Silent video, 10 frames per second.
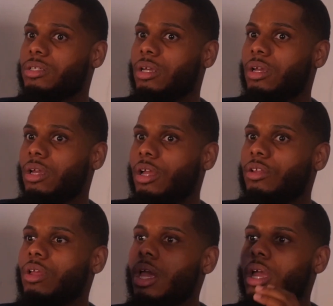months,
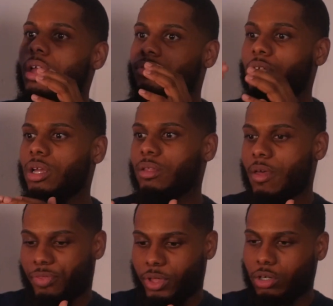
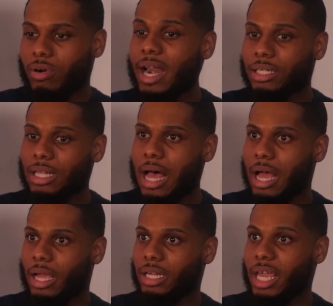the credit